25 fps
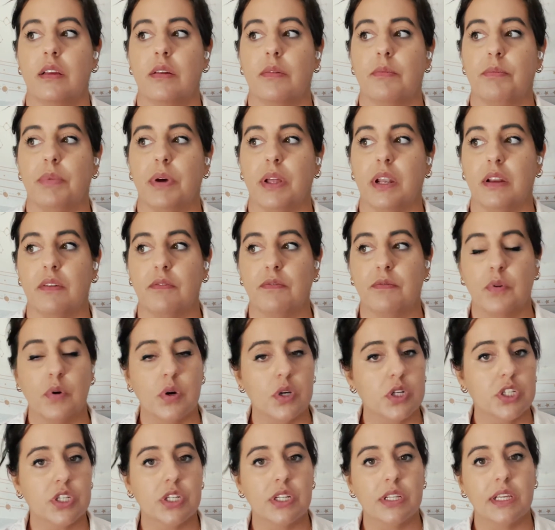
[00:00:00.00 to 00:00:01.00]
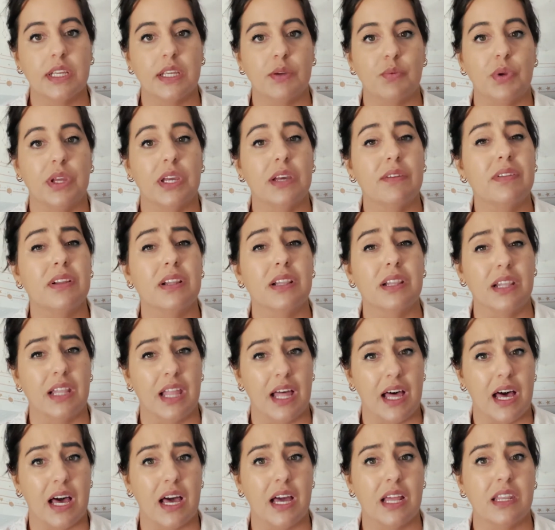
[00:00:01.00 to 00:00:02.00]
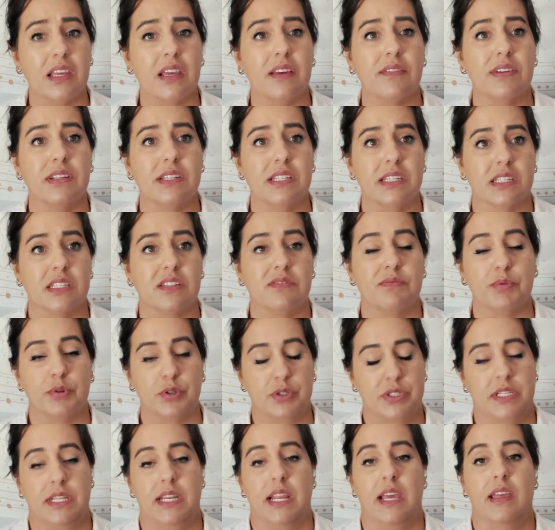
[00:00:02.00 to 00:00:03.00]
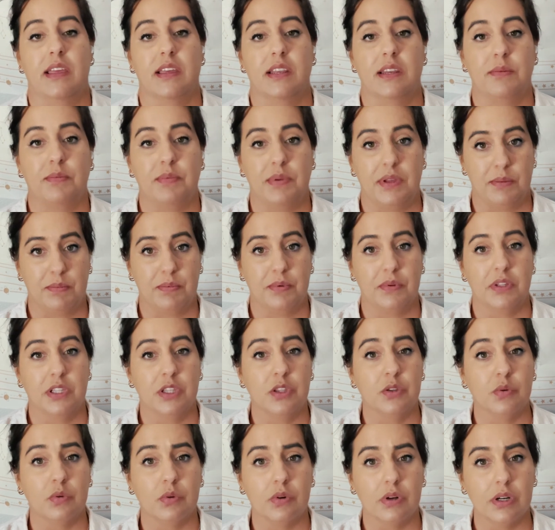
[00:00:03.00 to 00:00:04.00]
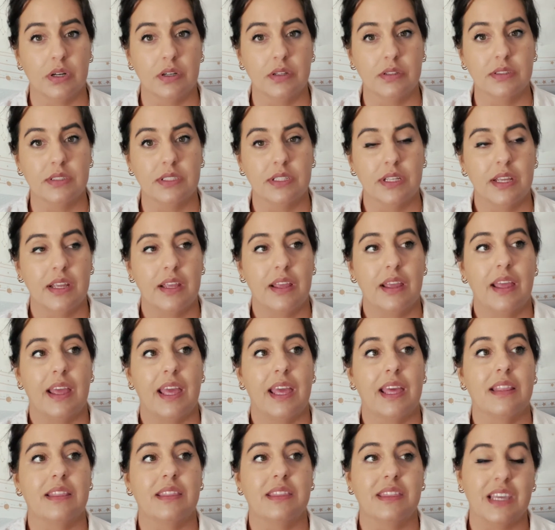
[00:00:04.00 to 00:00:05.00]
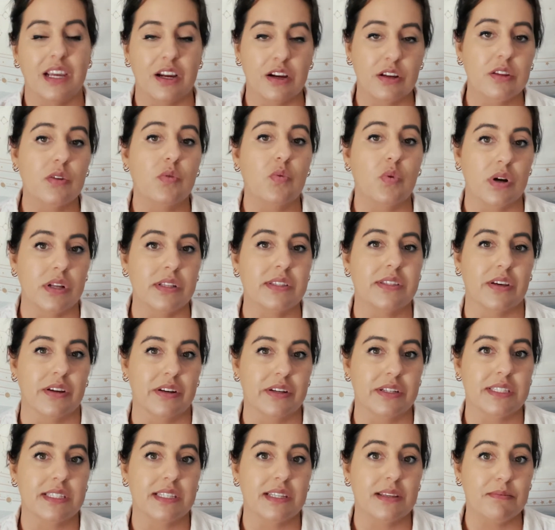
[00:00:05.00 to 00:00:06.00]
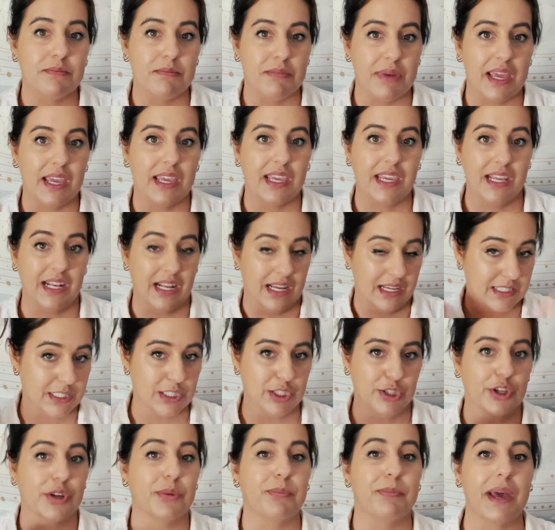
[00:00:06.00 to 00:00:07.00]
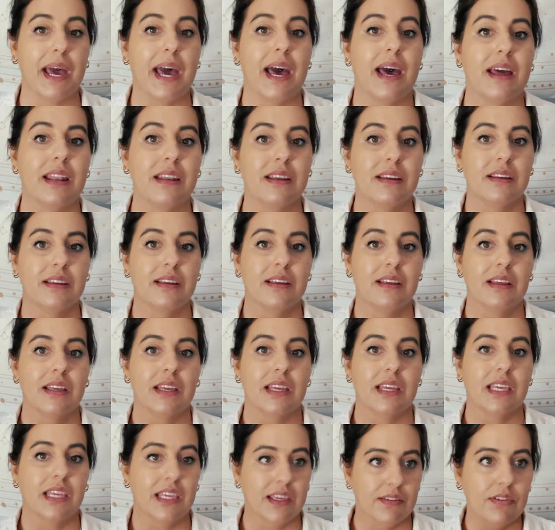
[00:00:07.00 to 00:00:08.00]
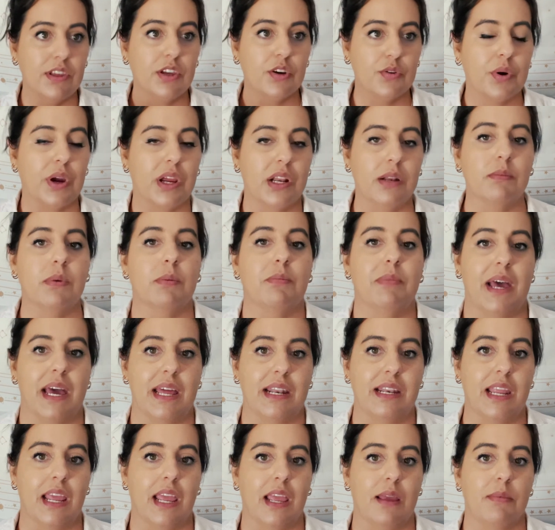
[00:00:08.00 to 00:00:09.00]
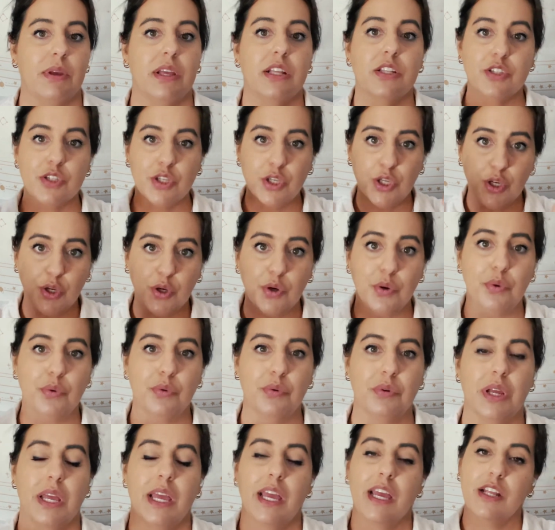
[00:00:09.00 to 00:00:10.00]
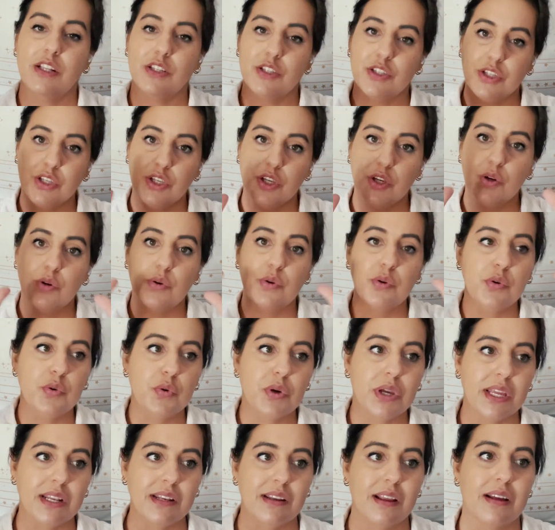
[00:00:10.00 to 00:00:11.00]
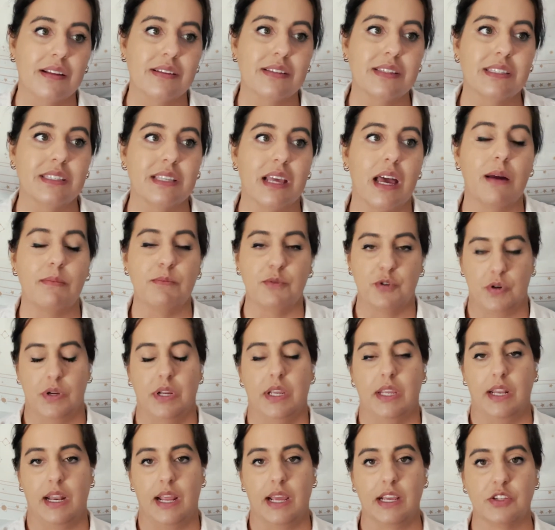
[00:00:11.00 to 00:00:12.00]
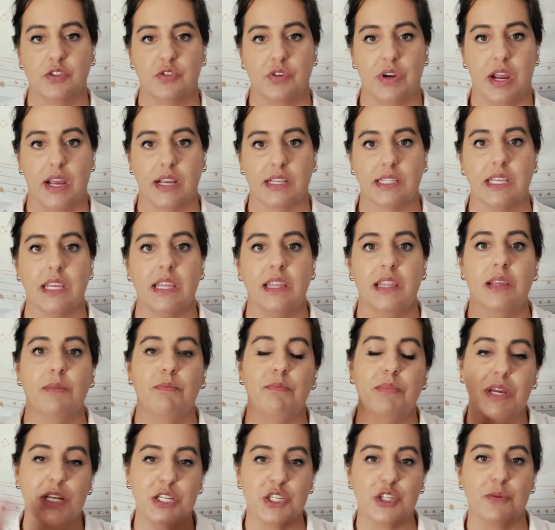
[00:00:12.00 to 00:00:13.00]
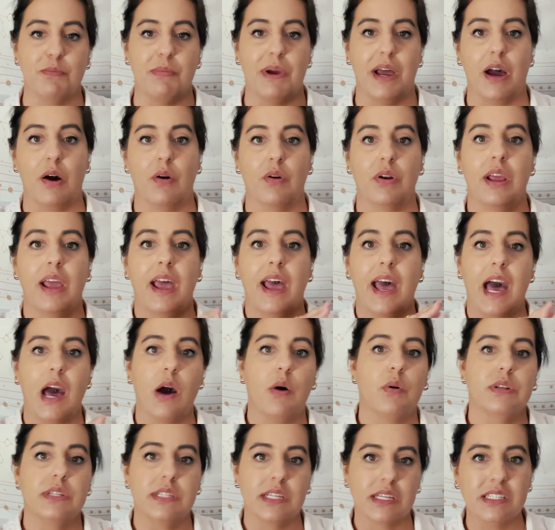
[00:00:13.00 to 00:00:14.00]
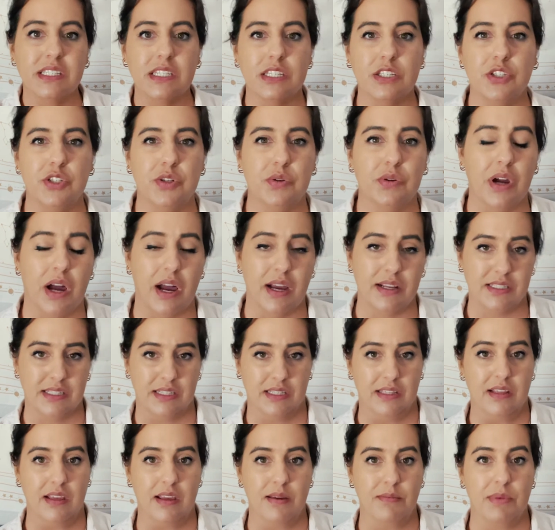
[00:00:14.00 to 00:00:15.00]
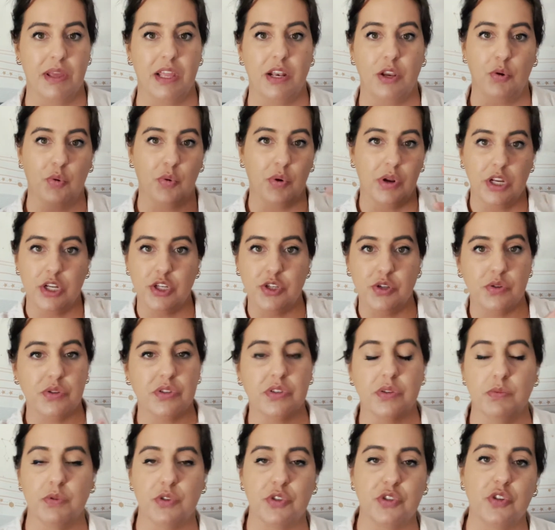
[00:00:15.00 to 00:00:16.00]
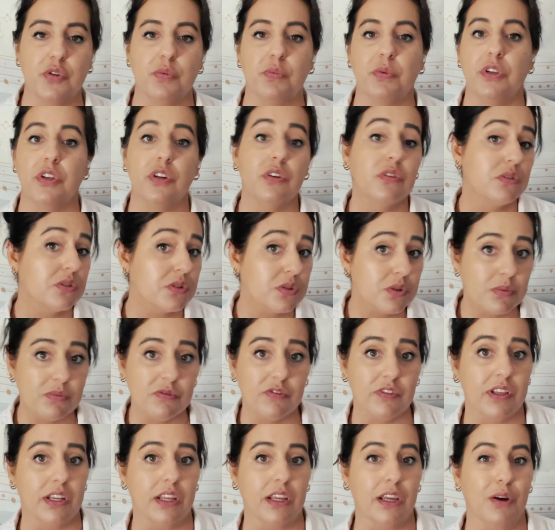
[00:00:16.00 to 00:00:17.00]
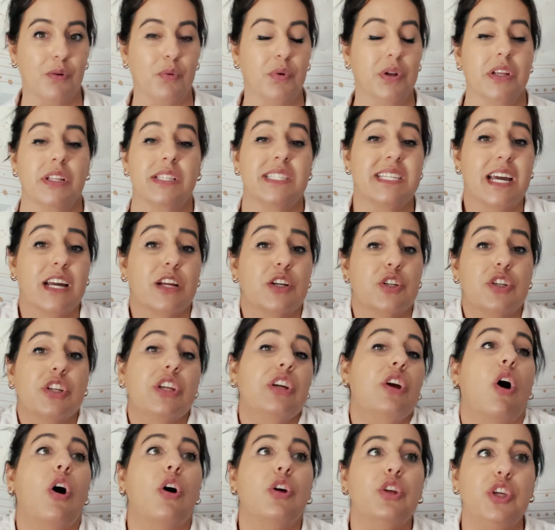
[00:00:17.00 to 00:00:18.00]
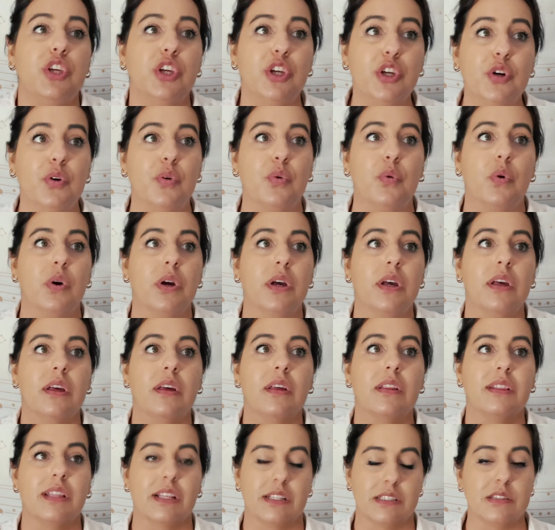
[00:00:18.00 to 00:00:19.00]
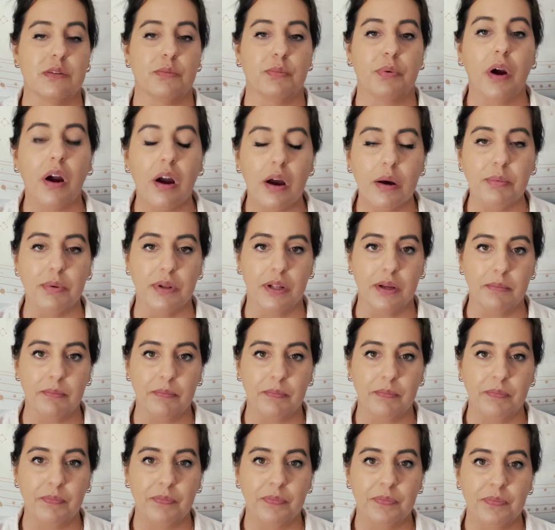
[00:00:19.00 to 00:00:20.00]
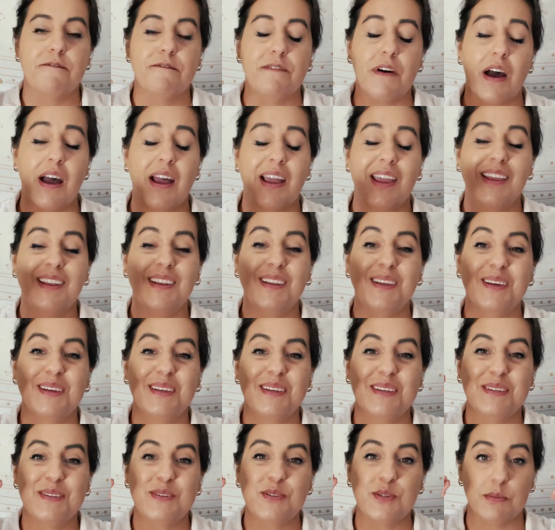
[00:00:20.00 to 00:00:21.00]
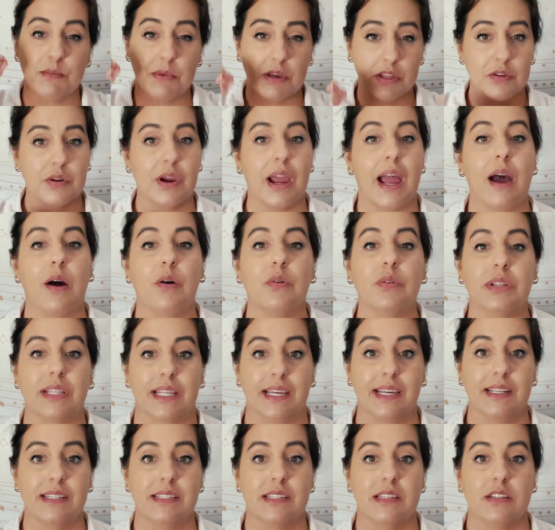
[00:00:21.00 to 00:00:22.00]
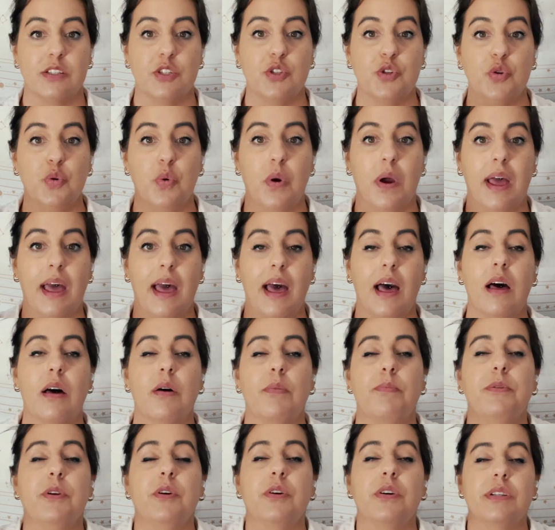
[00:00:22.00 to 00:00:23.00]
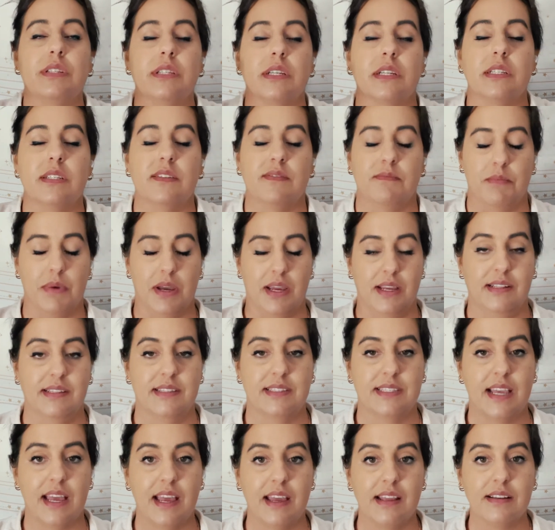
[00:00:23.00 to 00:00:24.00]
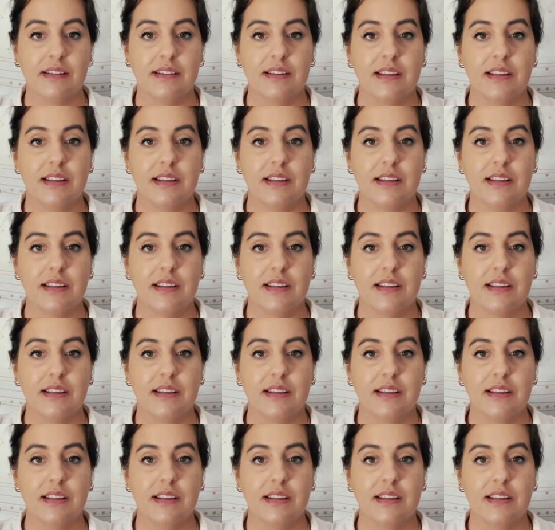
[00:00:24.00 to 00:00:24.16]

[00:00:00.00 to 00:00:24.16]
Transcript: But unfortunately, we have a lot of addictive personality people in the world, and they're the ones honestly making us look bad, giving Kratom a bad name. It's you. It's you who cannot stop drinking extracts and then bitch about how addicted you got to them and you want to do some stupid YouTube video when it's actually all you that's the problem. Find some other outlet to help your addictive mindset